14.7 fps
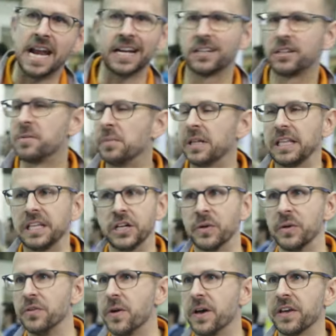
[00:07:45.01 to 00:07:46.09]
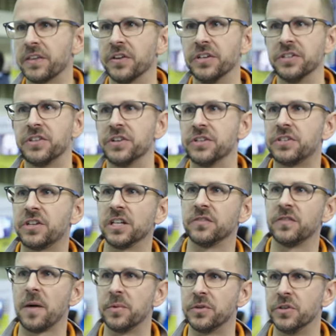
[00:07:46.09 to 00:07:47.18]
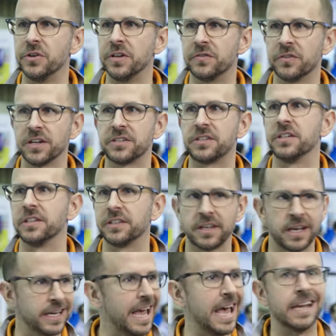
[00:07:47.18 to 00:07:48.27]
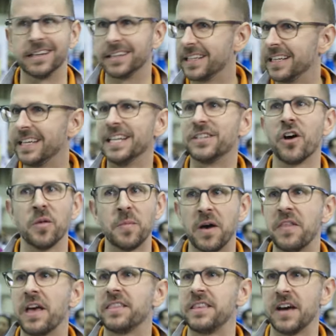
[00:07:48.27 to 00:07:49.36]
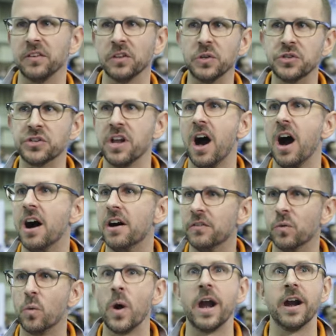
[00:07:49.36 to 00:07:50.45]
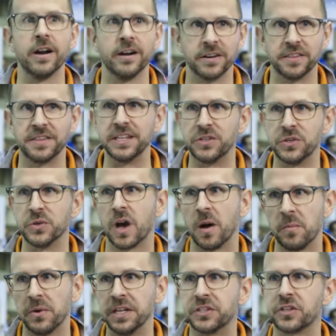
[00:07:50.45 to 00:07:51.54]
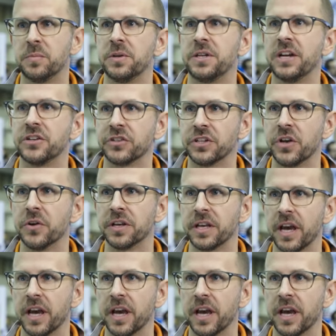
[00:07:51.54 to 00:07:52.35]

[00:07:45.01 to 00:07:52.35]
and I completely agree with you. I think there's there's tons of opportunity for us to again. It's all about that the evolution of where these two companies could potentially go